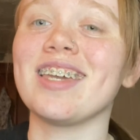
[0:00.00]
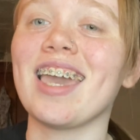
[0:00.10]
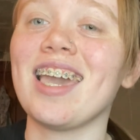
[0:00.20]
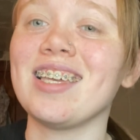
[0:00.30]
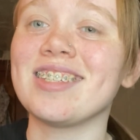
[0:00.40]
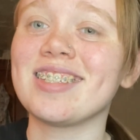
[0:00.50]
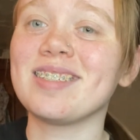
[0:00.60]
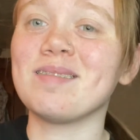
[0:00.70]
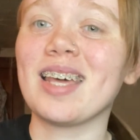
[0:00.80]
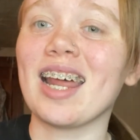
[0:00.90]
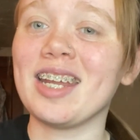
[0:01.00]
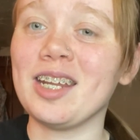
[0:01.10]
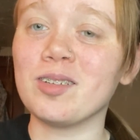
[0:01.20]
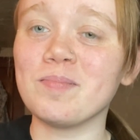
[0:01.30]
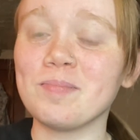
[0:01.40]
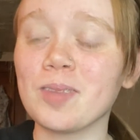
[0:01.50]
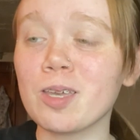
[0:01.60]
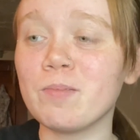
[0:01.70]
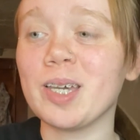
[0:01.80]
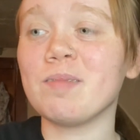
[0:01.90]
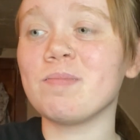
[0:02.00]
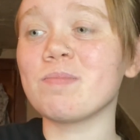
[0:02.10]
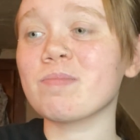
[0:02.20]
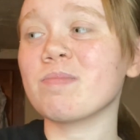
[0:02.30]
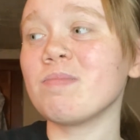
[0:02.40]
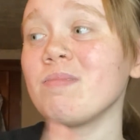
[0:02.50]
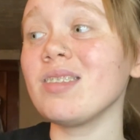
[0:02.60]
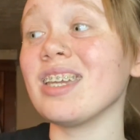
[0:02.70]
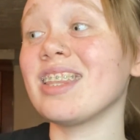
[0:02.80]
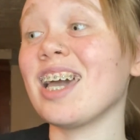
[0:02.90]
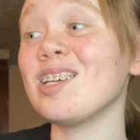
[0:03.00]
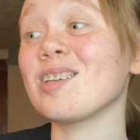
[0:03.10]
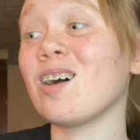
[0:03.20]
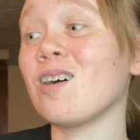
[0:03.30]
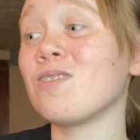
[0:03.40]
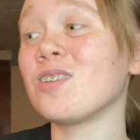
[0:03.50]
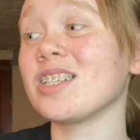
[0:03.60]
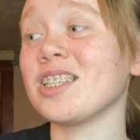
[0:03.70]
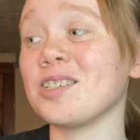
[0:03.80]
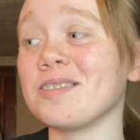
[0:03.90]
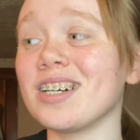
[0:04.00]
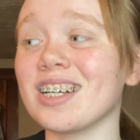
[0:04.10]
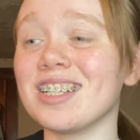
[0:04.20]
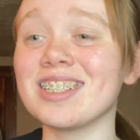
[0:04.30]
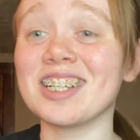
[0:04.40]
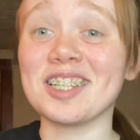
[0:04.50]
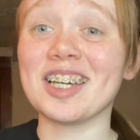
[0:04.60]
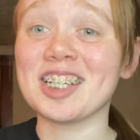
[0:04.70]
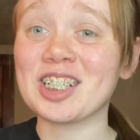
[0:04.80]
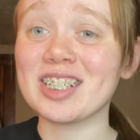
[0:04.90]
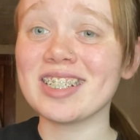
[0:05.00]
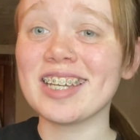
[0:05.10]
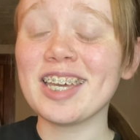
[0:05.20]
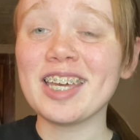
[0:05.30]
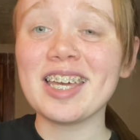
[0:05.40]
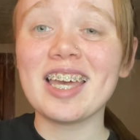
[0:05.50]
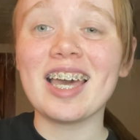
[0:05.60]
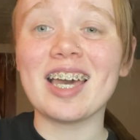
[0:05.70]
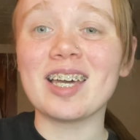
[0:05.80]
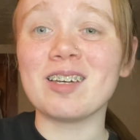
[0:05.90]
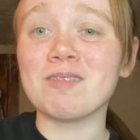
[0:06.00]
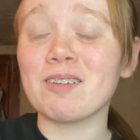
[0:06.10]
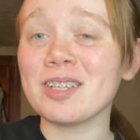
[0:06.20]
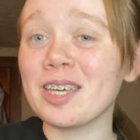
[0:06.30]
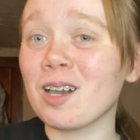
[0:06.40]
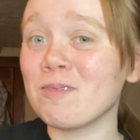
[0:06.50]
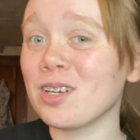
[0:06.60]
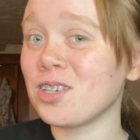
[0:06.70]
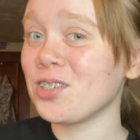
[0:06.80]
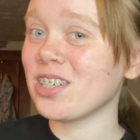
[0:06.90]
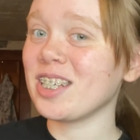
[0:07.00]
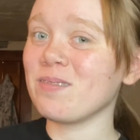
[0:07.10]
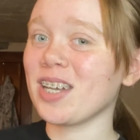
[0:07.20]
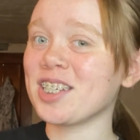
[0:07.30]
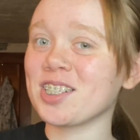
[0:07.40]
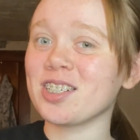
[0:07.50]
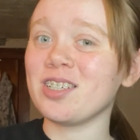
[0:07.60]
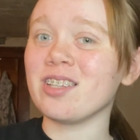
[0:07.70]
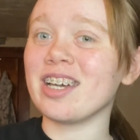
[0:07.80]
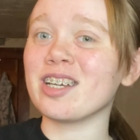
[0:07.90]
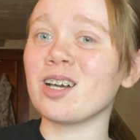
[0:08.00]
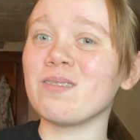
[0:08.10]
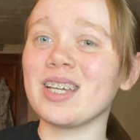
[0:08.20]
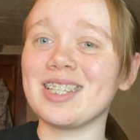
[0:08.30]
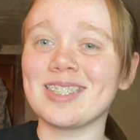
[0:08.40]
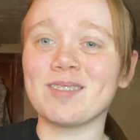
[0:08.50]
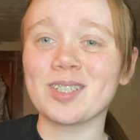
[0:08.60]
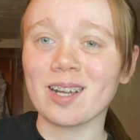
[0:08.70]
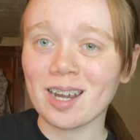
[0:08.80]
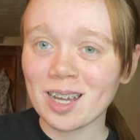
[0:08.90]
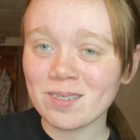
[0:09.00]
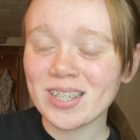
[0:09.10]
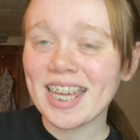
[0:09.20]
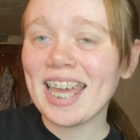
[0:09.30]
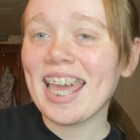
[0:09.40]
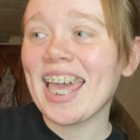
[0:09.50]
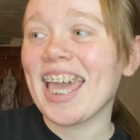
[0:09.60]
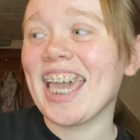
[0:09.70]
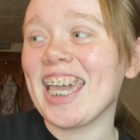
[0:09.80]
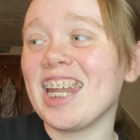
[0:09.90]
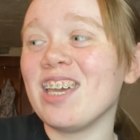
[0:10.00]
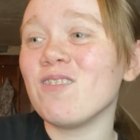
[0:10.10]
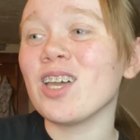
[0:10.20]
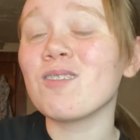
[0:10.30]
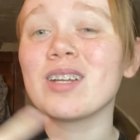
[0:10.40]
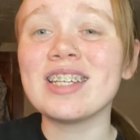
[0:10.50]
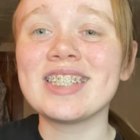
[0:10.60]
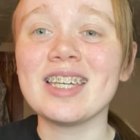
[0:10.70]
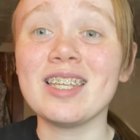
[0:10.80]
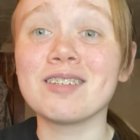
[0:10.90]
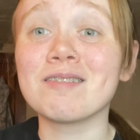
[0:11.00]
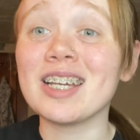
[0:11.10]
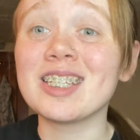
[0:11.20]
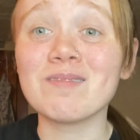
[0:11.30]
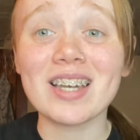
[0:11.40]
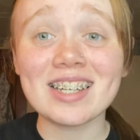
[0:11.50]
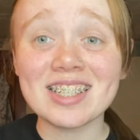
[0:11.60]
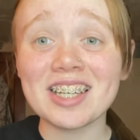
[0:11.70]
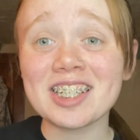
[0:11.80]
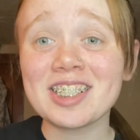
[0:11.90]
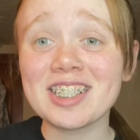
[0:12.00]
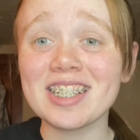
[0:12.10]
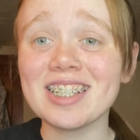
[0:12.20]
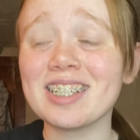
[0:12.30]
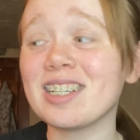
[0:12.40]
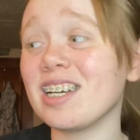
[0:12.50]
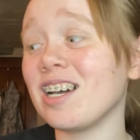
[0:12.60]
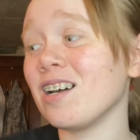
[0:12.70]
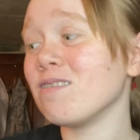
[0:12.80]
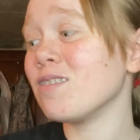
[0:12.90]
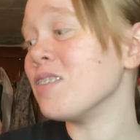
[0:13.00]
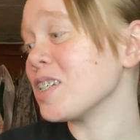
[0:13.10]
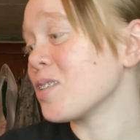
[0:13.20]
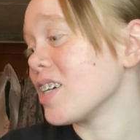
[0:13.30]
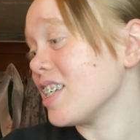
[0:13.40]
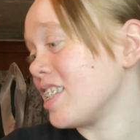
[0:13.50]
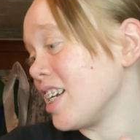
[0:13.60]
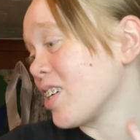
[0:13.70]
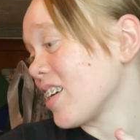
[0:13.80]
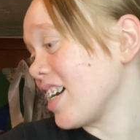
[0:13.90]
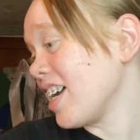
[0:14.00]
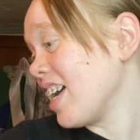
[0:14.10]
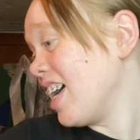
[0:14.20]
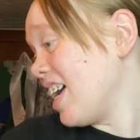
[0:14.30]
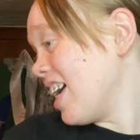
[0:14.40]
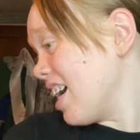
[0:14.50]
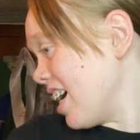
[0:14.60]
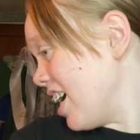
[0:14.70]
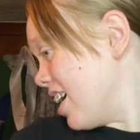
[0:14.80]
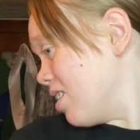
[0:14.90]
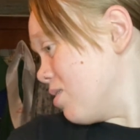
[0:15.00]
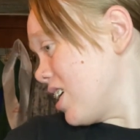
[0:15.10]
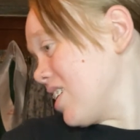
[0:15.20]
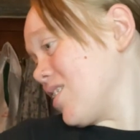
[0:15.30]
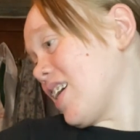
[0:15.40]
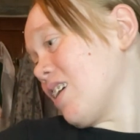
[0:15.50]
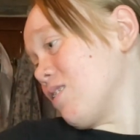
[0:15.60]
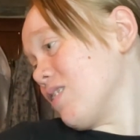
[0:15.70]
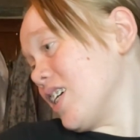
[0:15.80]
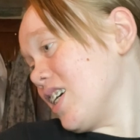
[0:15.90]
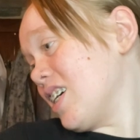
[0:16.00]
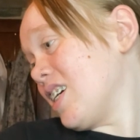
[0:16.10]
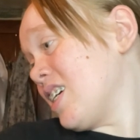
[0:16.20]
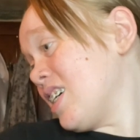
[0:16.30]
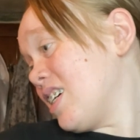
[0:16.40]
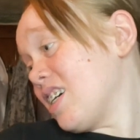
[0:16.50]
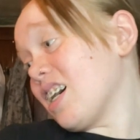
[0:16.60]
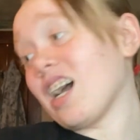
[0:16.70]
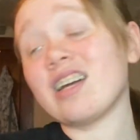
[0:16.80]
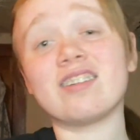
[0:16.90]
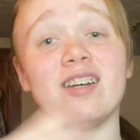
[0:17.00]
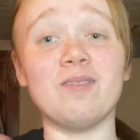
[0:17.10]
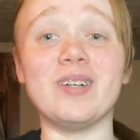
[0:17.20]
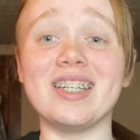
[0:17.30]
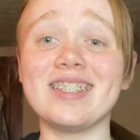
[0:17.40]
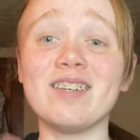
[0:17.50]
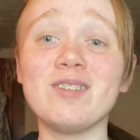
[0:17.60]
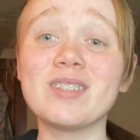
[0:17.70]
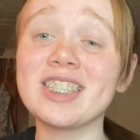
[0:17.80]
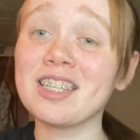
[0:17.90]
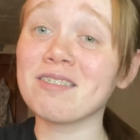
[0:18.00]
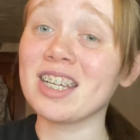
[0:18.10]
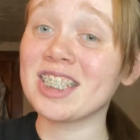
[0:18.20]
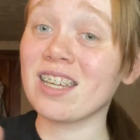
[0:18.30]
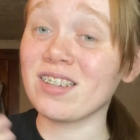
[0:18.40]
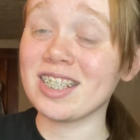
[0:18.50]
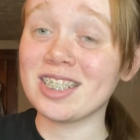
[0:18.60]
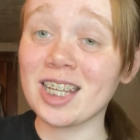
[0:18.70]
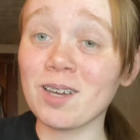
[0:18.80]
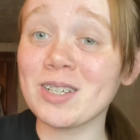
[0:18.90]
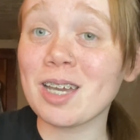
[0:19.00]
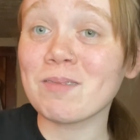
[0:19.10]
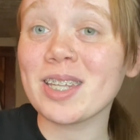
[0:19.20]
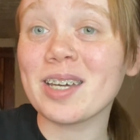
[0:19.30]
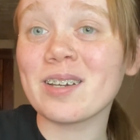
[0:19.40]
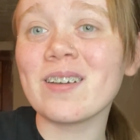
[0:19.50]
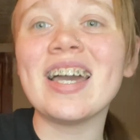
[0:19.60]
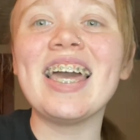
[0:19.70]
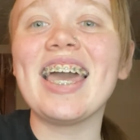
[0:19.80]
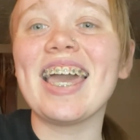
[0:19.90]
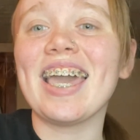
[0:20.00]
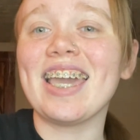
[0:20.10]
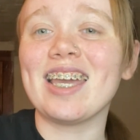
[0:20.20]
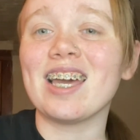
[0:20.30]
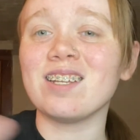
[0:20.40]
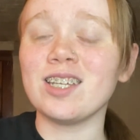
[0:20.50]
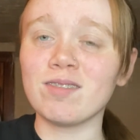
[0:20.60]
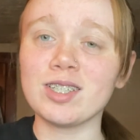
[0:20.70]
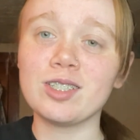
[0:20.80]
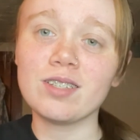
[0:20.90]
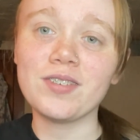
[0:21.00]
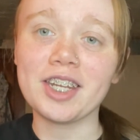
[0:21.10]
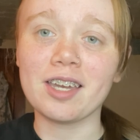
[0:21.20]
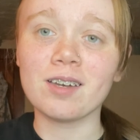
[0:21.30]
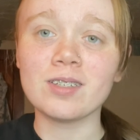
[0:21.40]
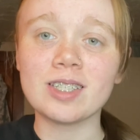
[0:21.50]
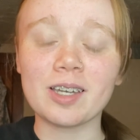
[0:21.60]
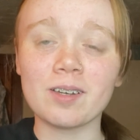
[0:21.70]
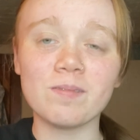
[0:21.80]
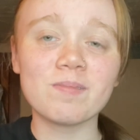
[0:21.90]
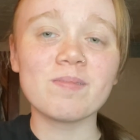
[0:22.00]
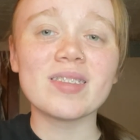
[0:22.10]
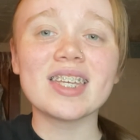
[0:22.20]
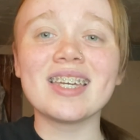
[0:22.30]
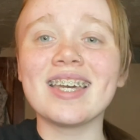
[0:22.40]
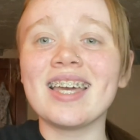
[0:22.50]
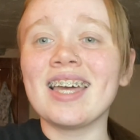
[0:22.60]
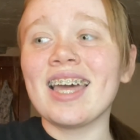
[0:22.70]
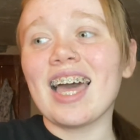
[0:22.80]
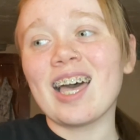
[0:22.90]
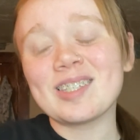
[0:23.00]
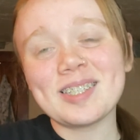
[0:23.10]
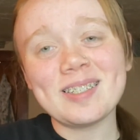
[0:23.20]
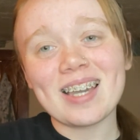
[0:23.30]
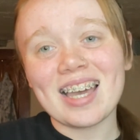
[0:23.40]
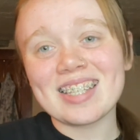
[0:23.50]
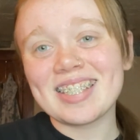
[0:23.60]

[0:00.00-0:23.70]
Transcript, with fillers: case that I need them. But that is all for the little uh, collection. Um, I really hope y'all enjoyed it. Make sure you like, comment, and subscribe. And if y'all want to see the rest of my collection of Victoria's Secret and what else do I have over there? I don't know, but if you want to see the rest of it, tell me down below and I'll definitely do the video. So I'll see you guys